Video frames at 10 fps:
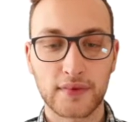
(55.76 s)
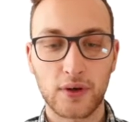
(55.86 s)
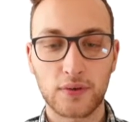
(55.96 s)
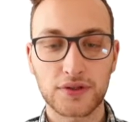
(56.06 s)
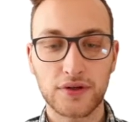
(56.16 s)

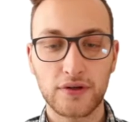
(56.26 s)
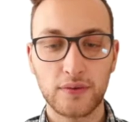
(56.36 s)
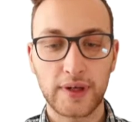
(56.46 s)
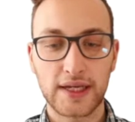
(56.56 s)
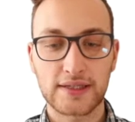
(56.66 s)
Also,
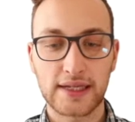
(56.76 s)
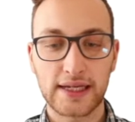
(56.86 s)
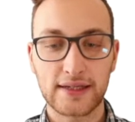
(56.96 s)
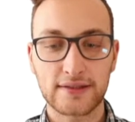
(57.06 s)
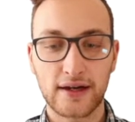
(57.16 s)
we can
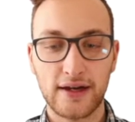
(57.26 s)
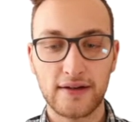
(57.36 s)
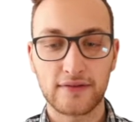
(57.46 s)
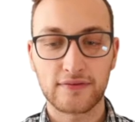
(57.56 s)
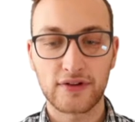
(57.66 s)
delete a site
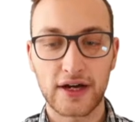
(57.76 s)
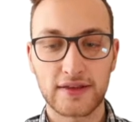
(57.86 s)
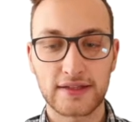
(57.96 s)
via